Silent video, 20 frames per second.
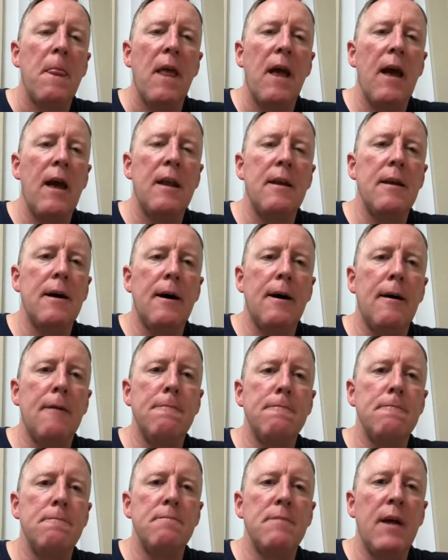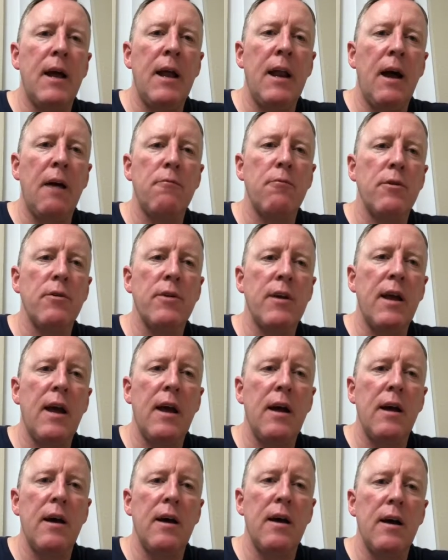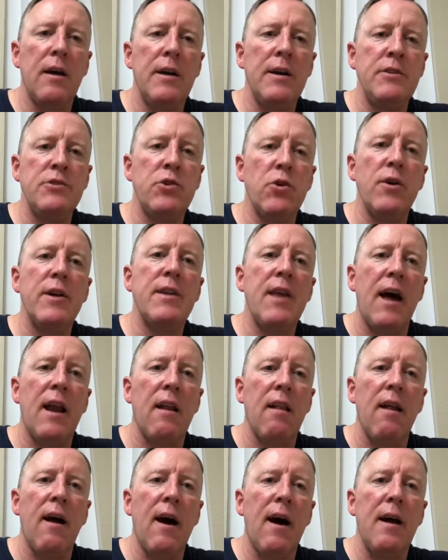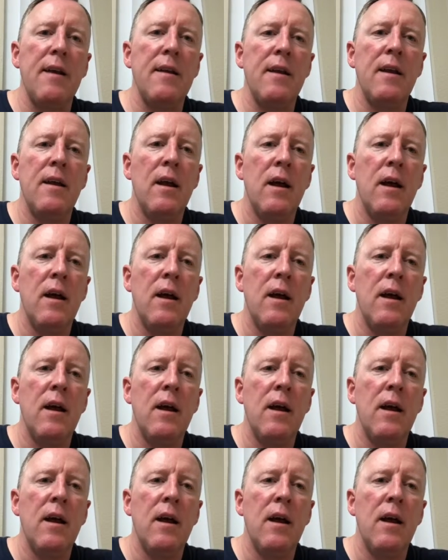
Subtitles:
And I really enjoyed that a lot.